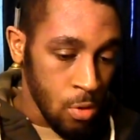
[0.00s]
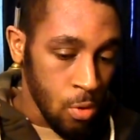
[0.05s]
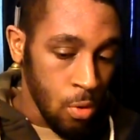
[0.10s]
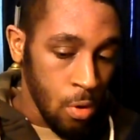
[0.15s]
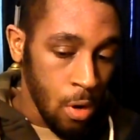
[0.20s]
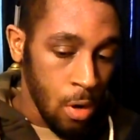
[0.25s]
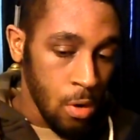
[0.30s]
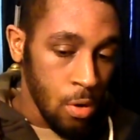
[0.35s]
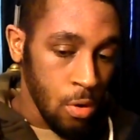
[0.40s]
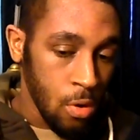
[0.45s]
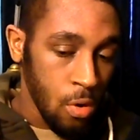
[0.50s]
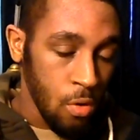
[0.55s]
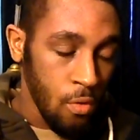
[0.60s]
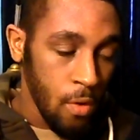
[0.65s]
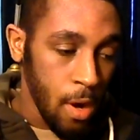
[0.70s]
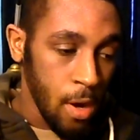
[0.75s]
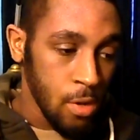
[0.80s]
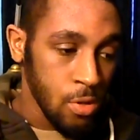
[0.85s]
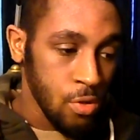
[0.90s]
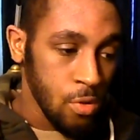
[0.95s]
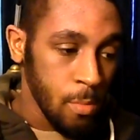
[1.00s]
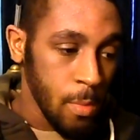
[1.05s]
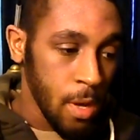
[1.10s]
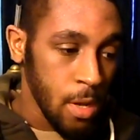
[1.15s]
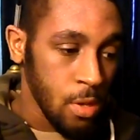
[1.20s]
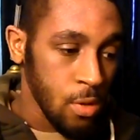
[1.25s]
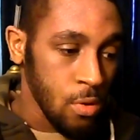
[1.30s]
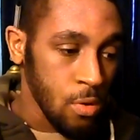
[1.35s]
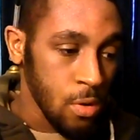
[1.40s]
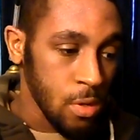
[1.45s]
Because you gotta look around you,
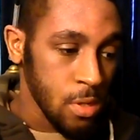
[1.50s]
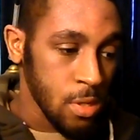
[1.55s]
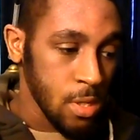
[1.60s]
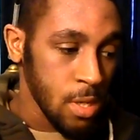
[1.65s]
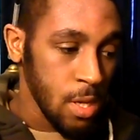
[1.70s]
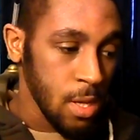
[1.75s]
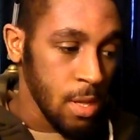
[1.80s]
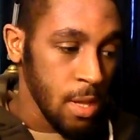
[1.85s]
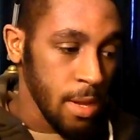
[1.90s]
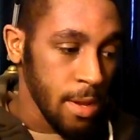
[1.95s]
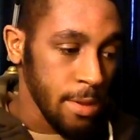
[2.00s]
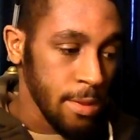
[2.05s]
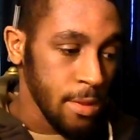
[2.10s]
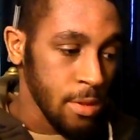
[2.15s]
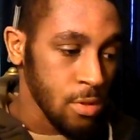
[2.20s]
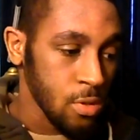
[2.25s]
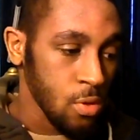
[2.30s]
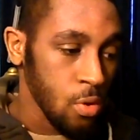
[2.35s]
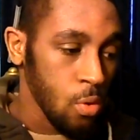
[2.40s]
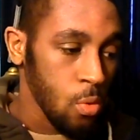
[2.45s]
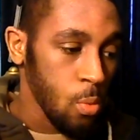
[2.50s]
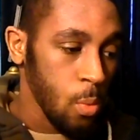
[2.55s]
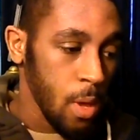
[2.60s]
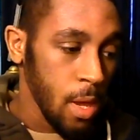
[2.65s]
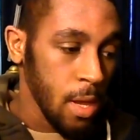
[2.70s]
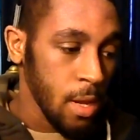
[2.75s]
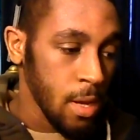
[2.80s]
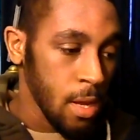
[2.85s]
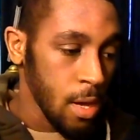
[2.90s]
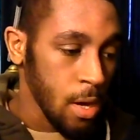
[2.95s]
man. You gotta see that there's no
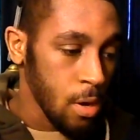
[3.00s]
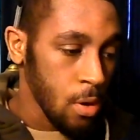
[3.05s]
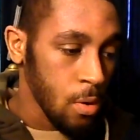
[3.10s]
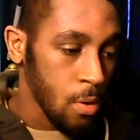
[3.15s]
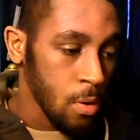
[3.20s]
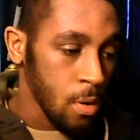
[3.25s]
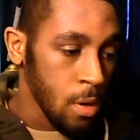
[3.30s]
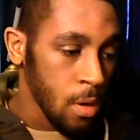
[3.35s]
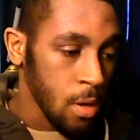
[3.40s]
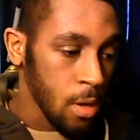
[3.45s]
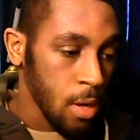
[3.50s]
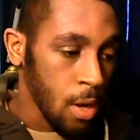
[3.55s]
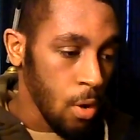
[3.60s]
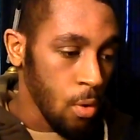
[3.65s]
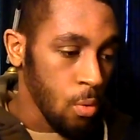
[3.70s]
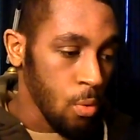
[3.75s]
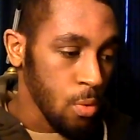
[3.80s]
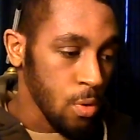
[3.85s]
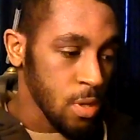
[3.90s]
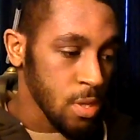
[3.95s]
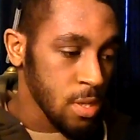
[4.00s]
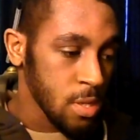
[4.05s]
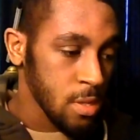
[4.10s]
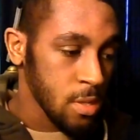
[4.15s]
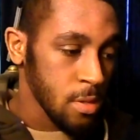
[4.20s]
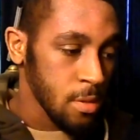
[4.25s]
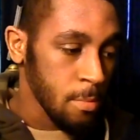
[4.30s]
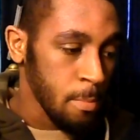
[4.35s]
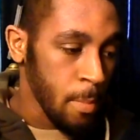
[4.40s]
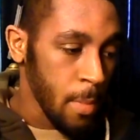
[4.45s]
way in hell that all
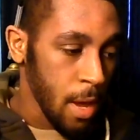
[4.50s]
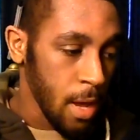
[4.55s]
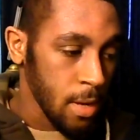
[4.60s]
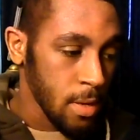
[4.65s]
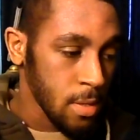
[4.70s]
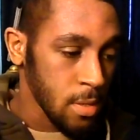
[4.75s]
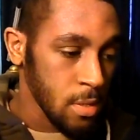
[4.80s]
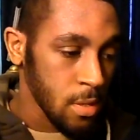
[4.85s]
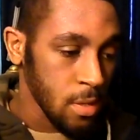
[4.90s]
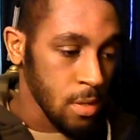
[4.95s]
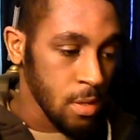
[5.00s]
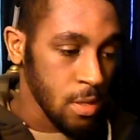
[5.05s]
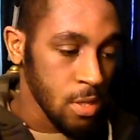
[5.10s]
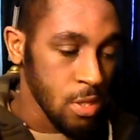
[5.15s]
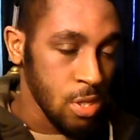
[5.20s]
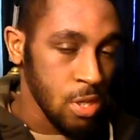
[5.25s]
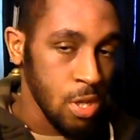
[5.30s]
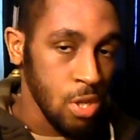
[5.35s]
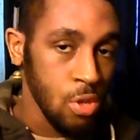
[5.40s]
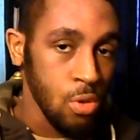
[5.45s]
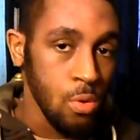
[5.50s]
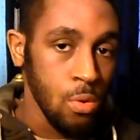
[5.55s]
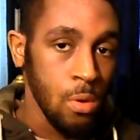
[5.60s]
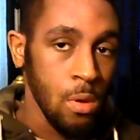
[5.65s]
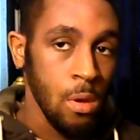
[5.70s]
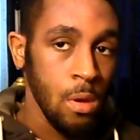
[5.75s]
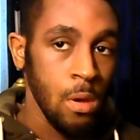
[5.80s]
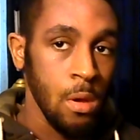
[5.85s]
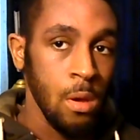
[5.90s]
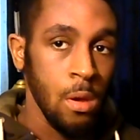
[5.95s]
this madness can continue,
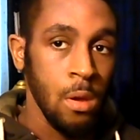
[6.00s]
